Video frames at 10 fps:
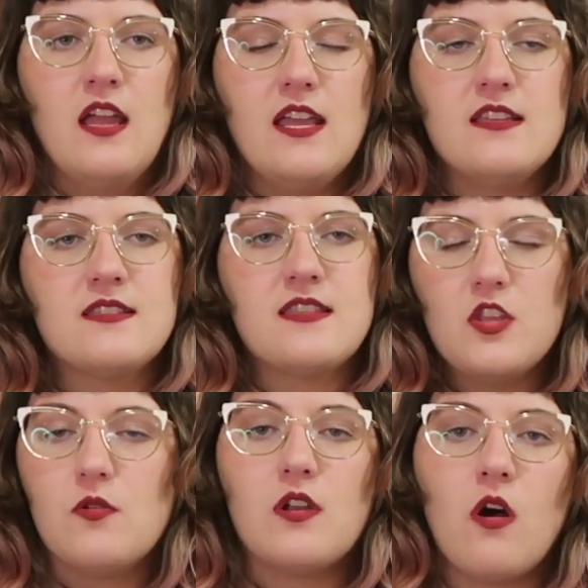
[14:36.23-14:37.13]
is
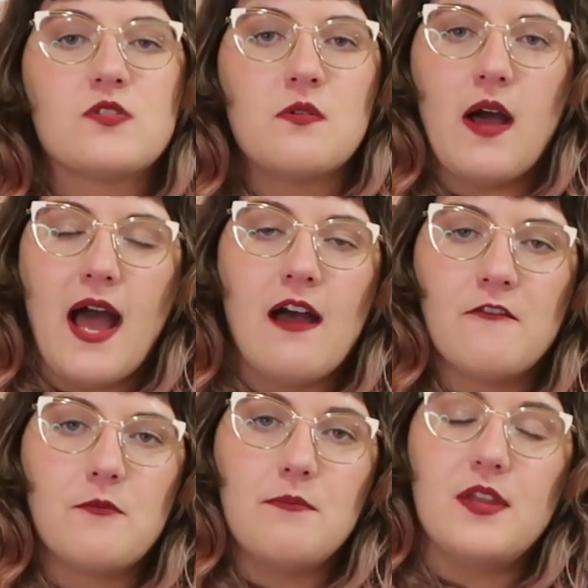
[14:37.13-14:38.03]
you can also
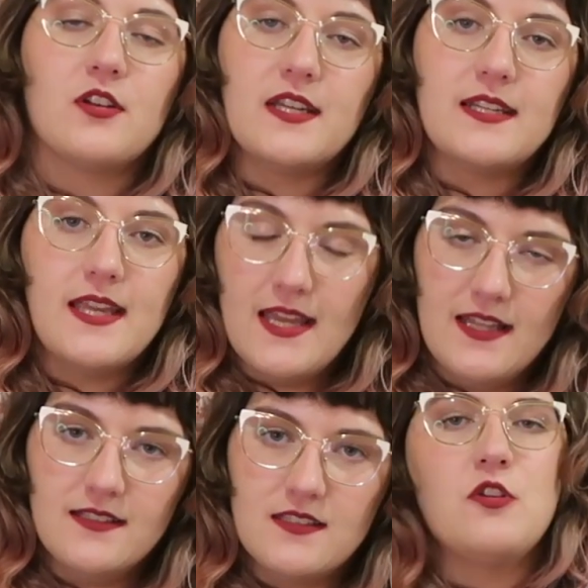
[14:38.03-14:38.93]
have bearded kids.